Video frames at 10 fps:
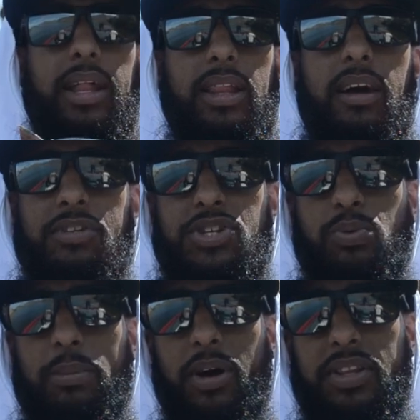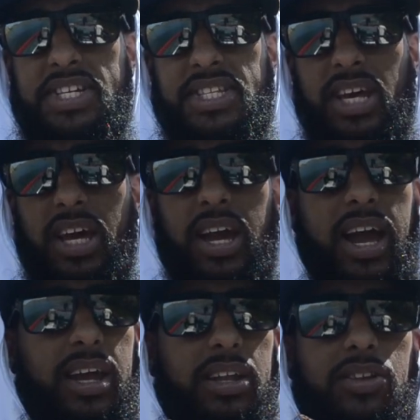I love the swim on this thing.
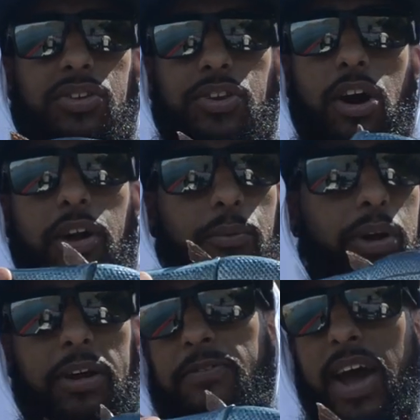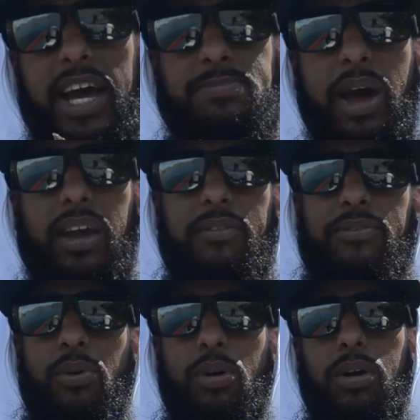I can dart it really fast back and
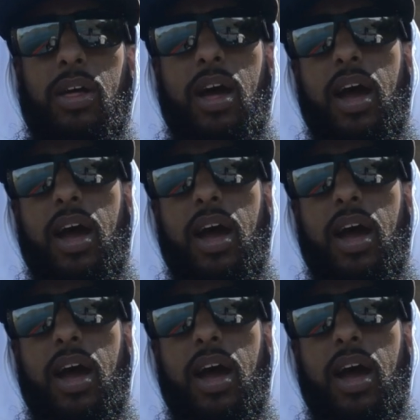forth.